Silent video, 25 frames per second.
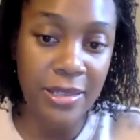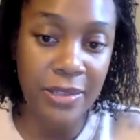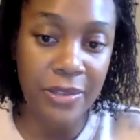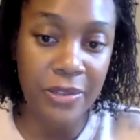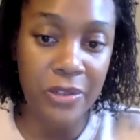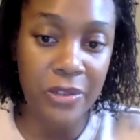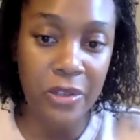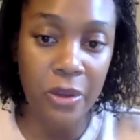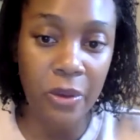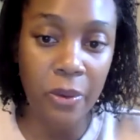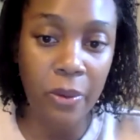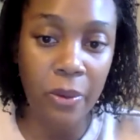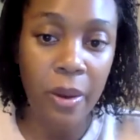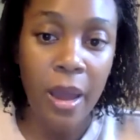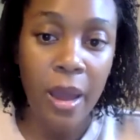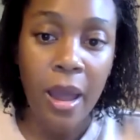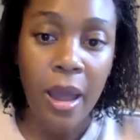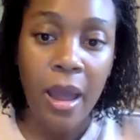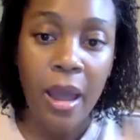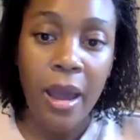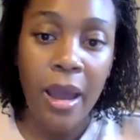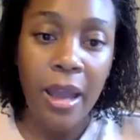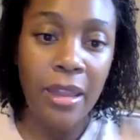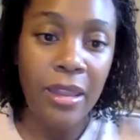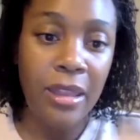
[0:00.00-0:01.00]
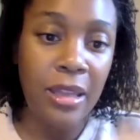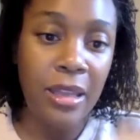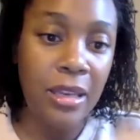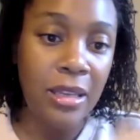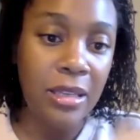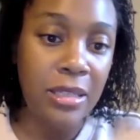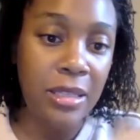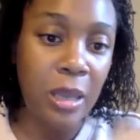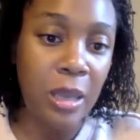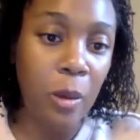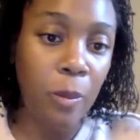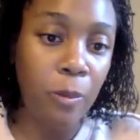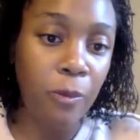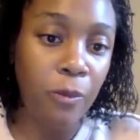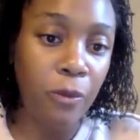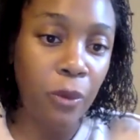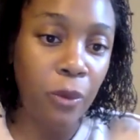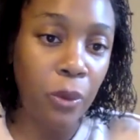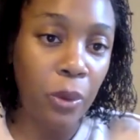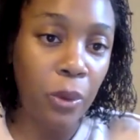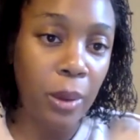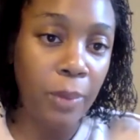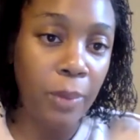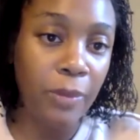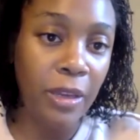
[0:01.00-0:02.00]
And so I think it's
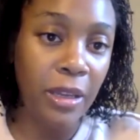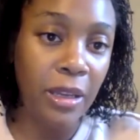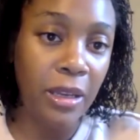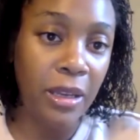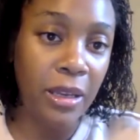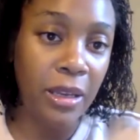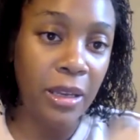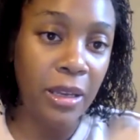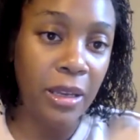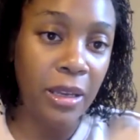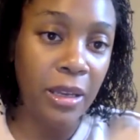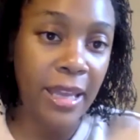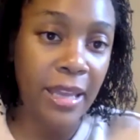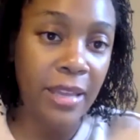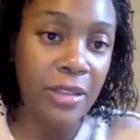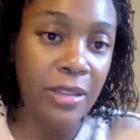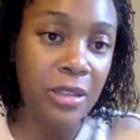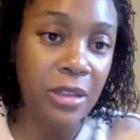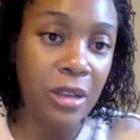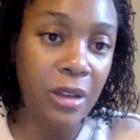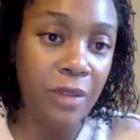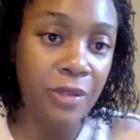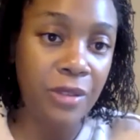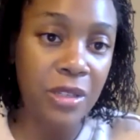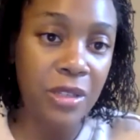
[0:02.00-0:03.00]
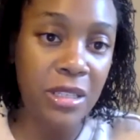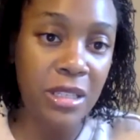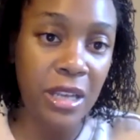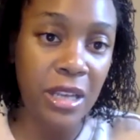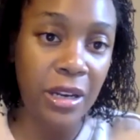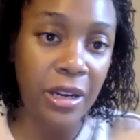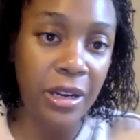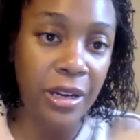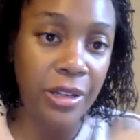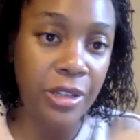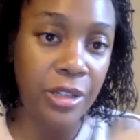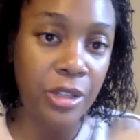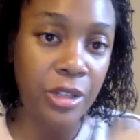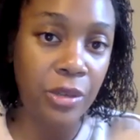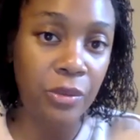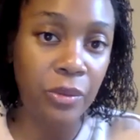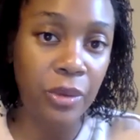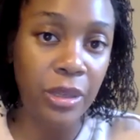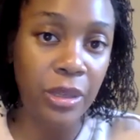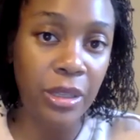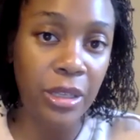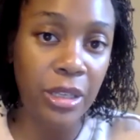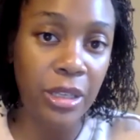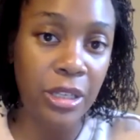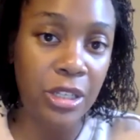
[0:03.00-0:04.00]
helpful. I'm going to hand it off to Daren to
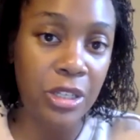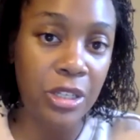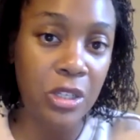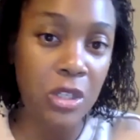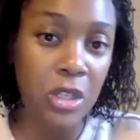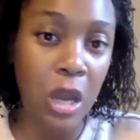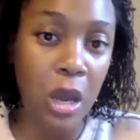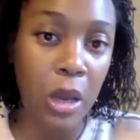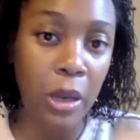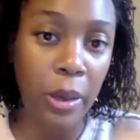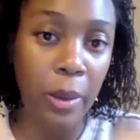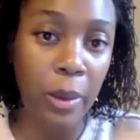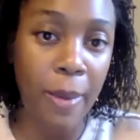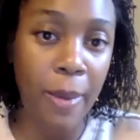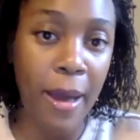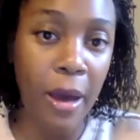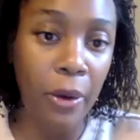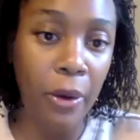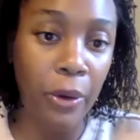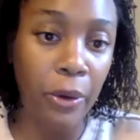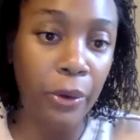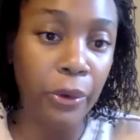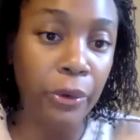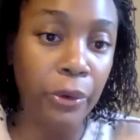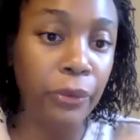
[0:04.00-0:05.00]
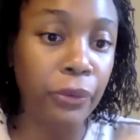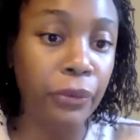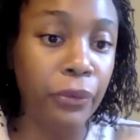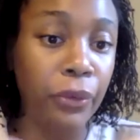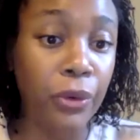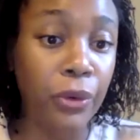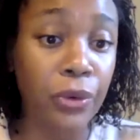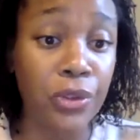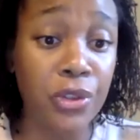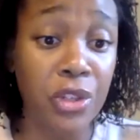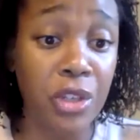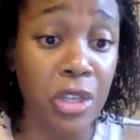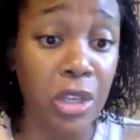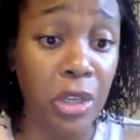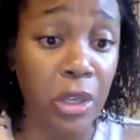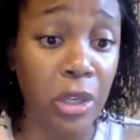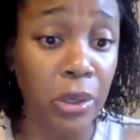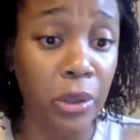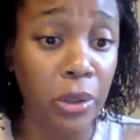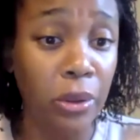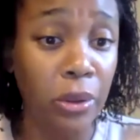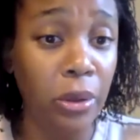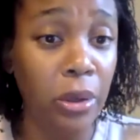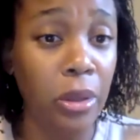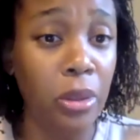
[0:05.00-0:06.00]
really just talk about her first
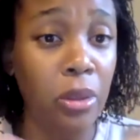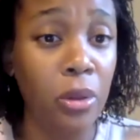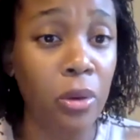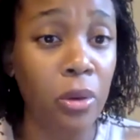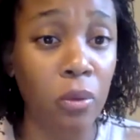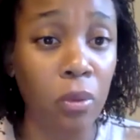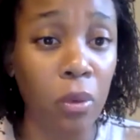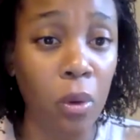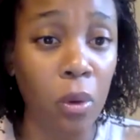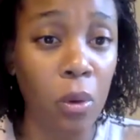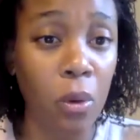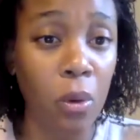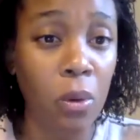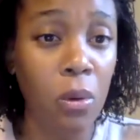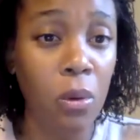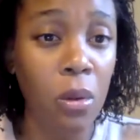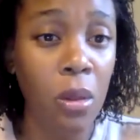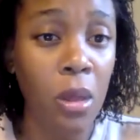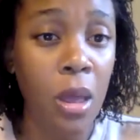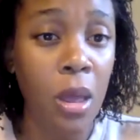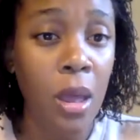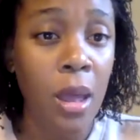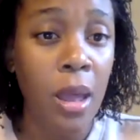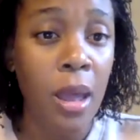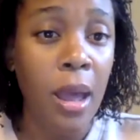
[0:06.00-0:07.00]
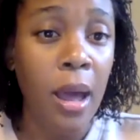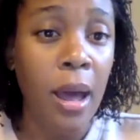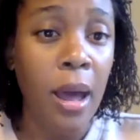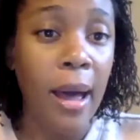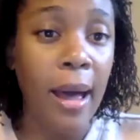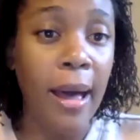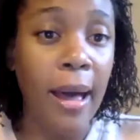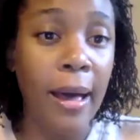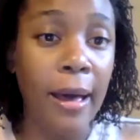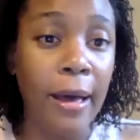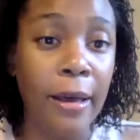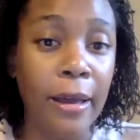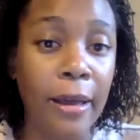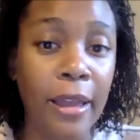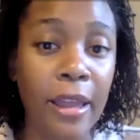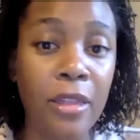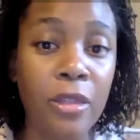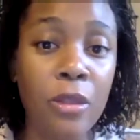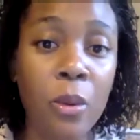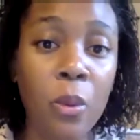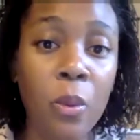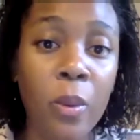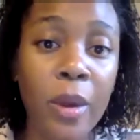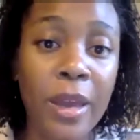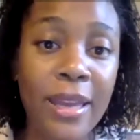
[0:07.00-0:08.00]
year in the role
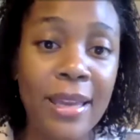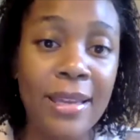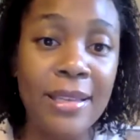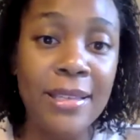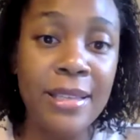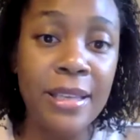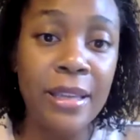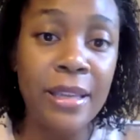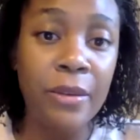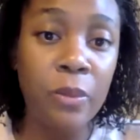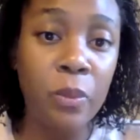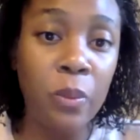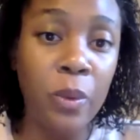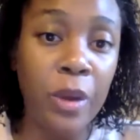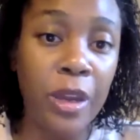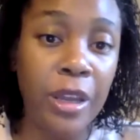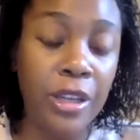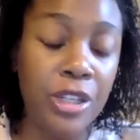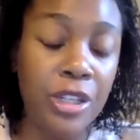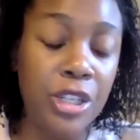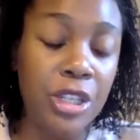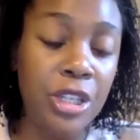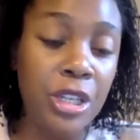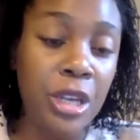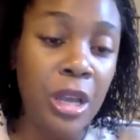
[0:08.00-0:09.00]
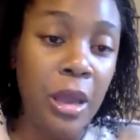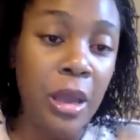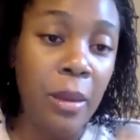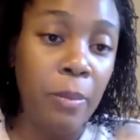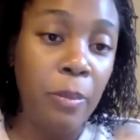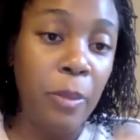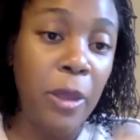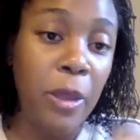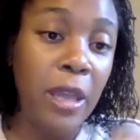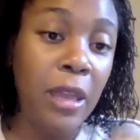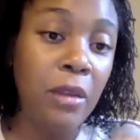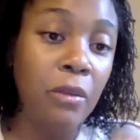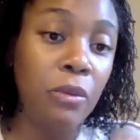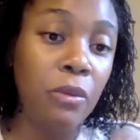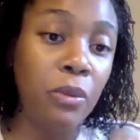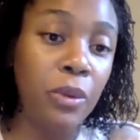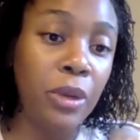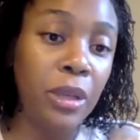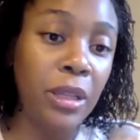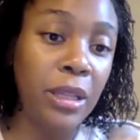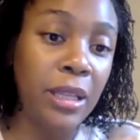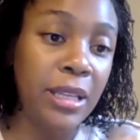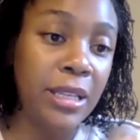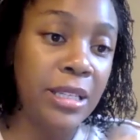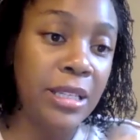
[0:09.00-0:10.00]
and the ways in which Pitt
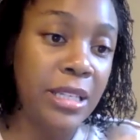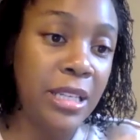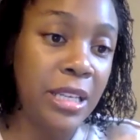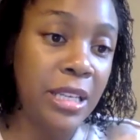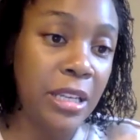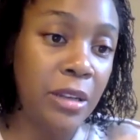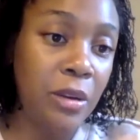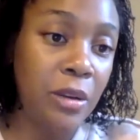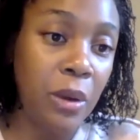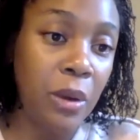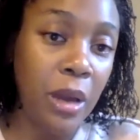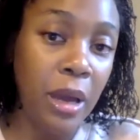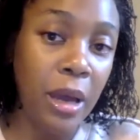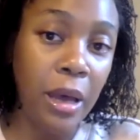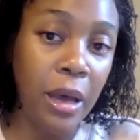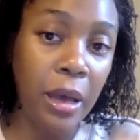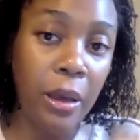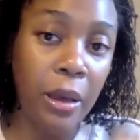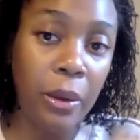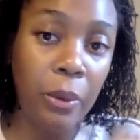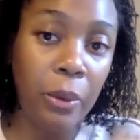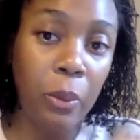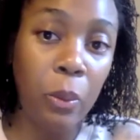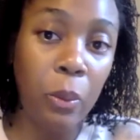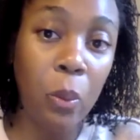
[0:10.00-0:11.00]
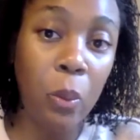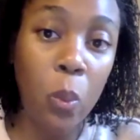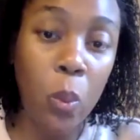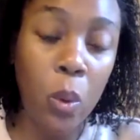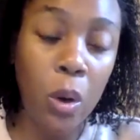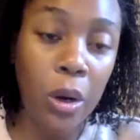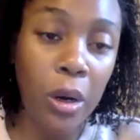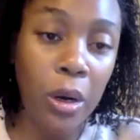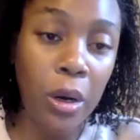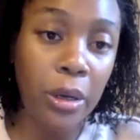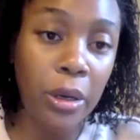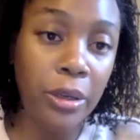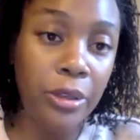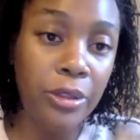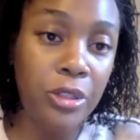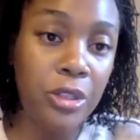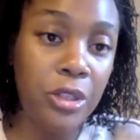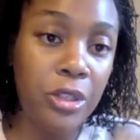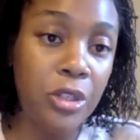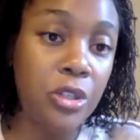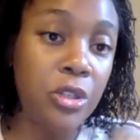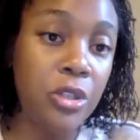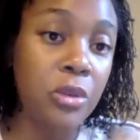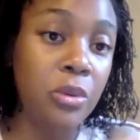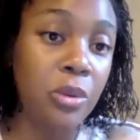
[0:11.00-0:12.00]
really did work
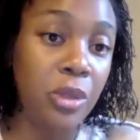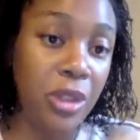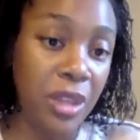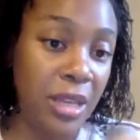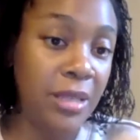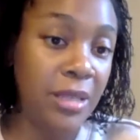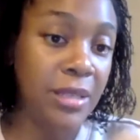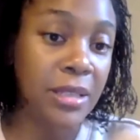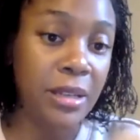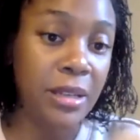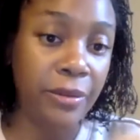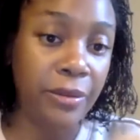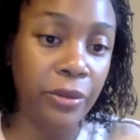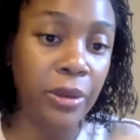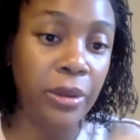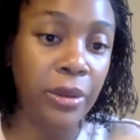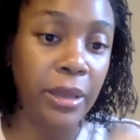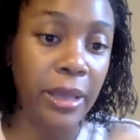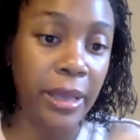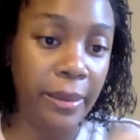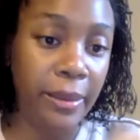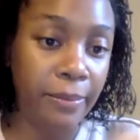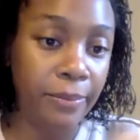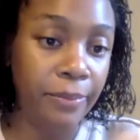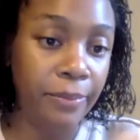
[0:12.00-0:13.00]
to do things differently.